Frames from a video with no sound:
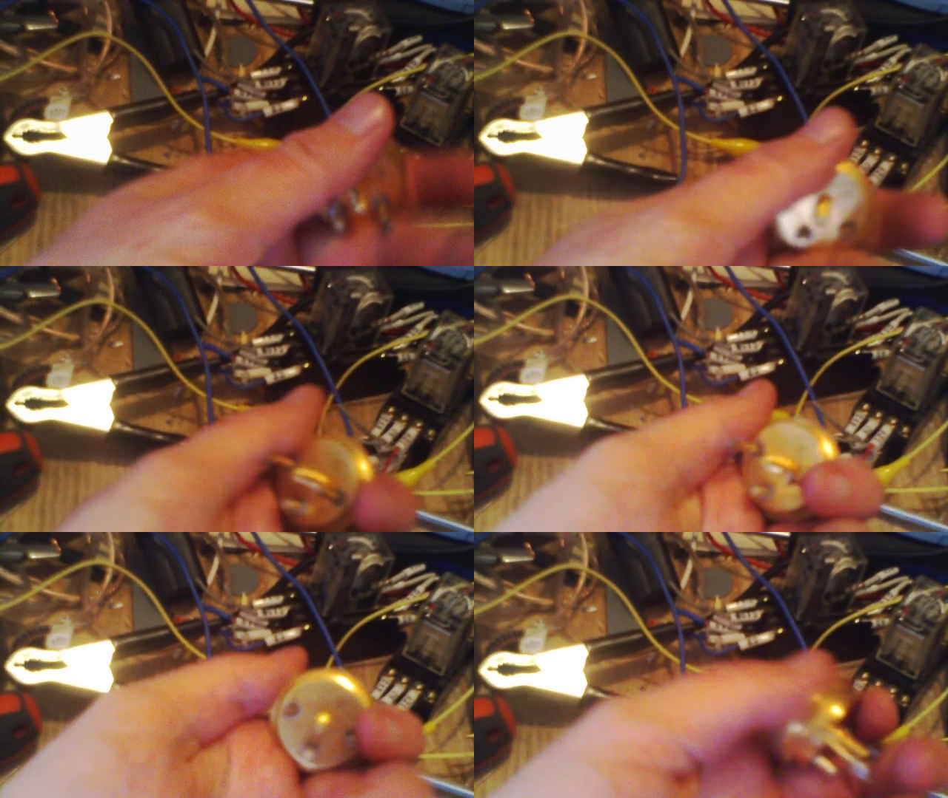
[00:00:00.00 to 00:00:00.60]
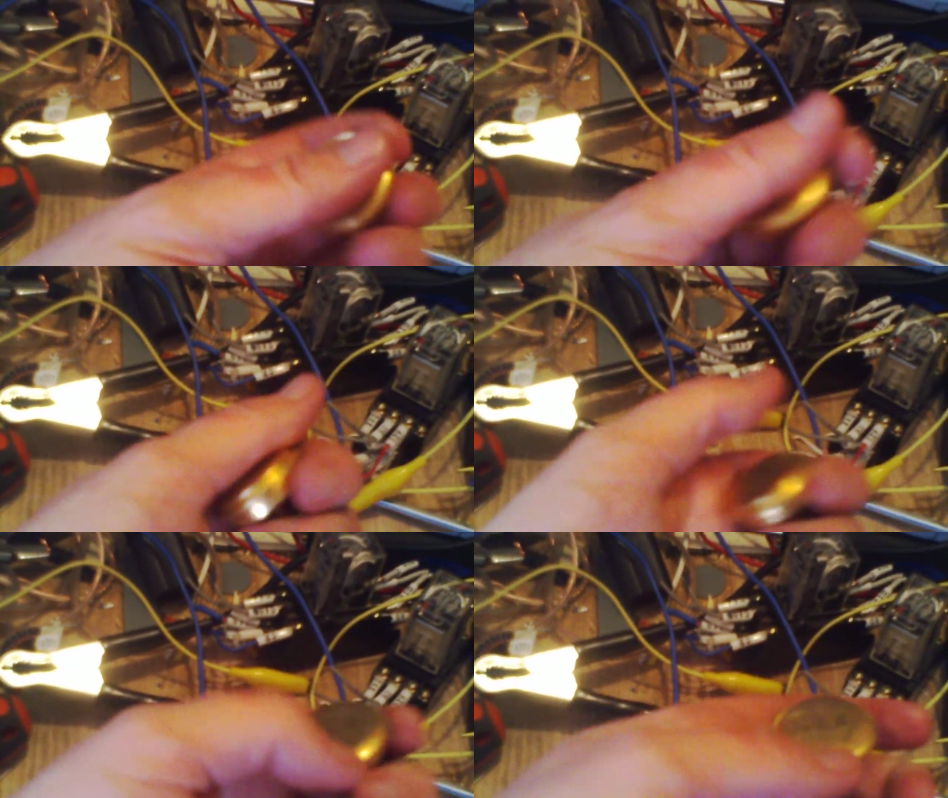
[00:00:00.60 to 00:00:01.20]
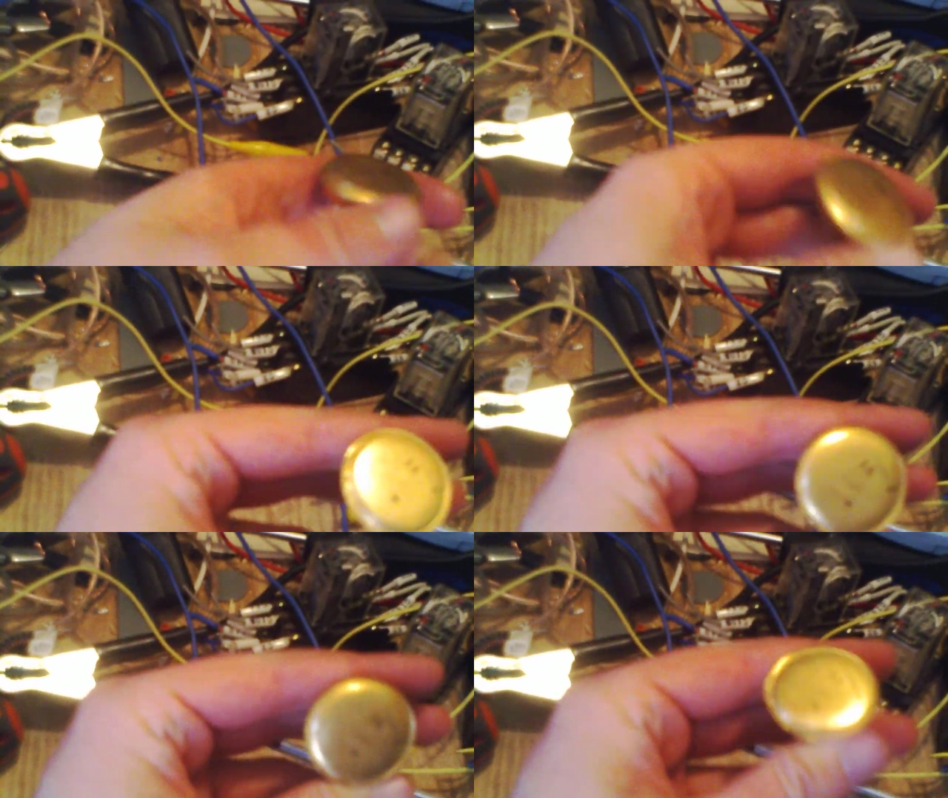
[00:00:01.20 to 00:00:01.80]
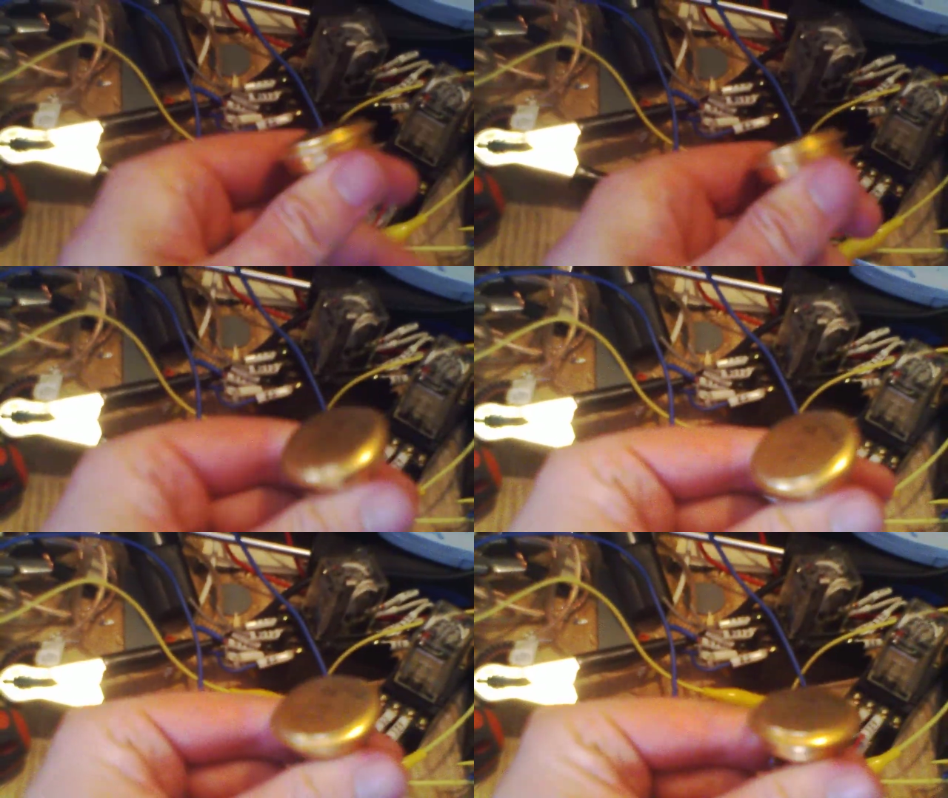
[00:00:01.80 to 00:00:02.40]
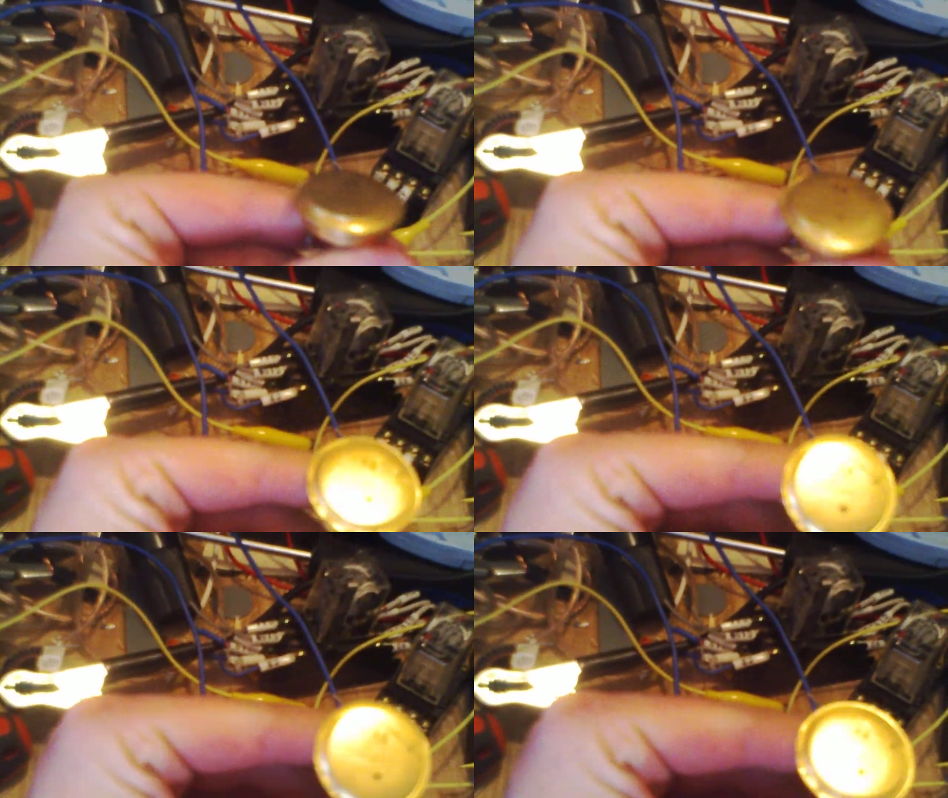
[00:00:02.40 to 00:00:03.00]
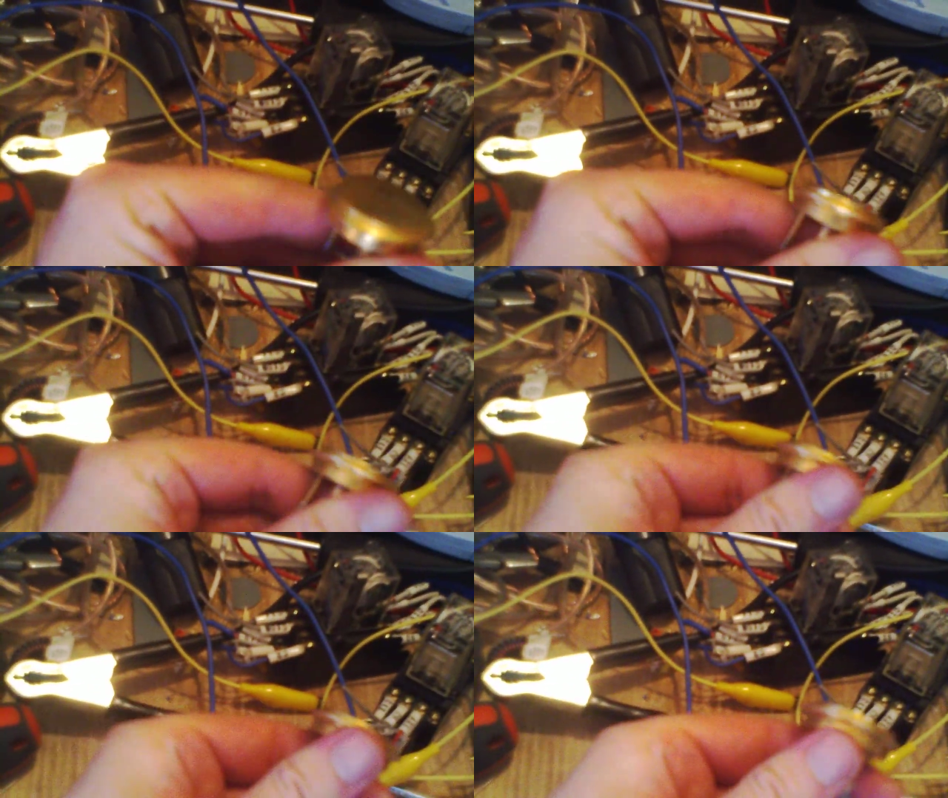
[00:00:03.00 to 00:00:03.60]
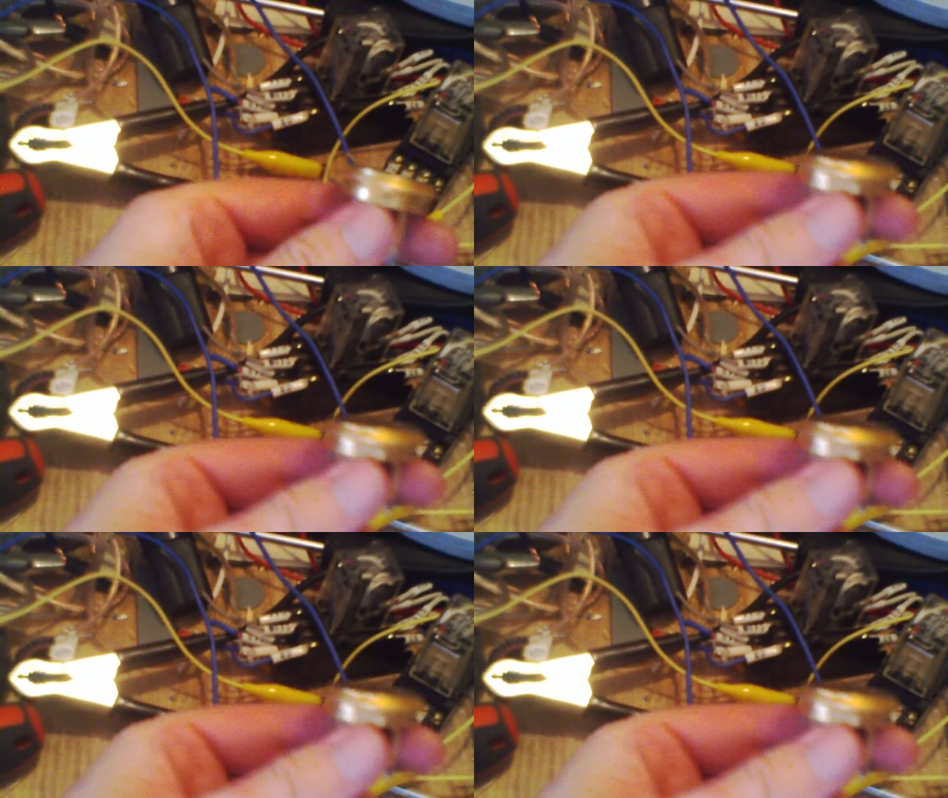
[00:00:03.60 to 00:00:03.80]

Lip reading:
(no speaker visible)